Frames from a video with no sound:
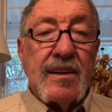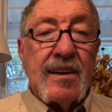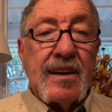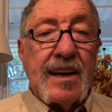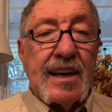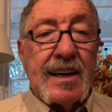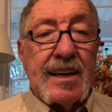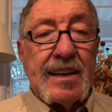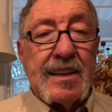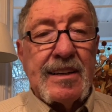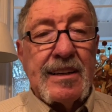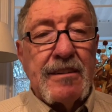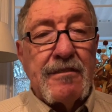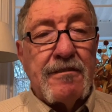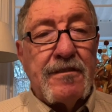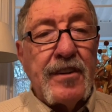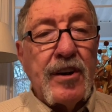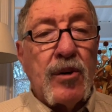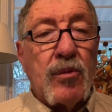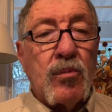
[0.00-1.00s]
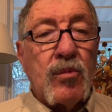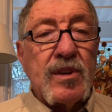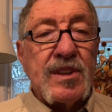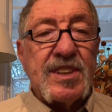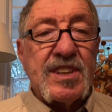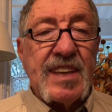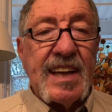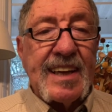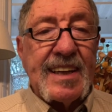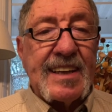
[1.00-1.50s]
film
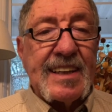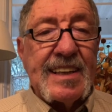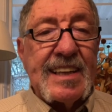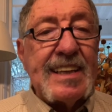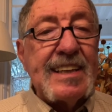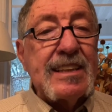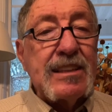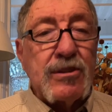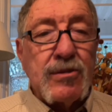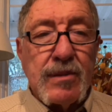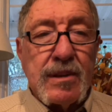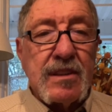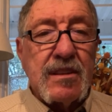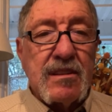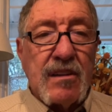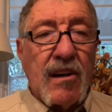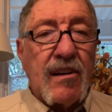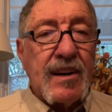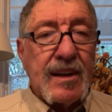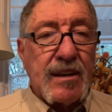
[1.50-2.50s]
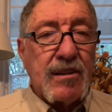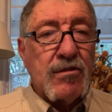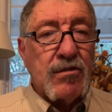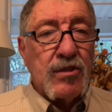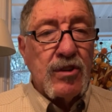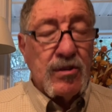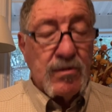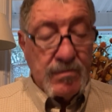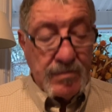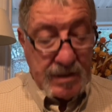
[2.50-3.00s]
was taken into a dark
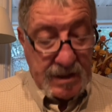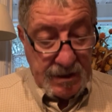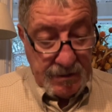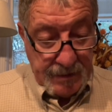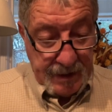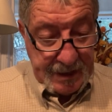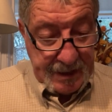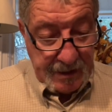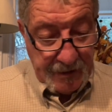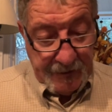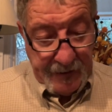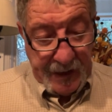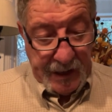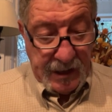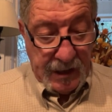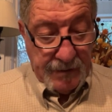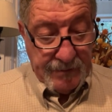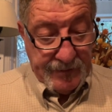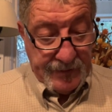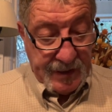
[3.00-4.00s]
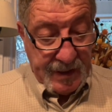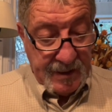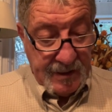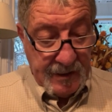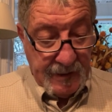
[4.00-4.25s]
room to be developed.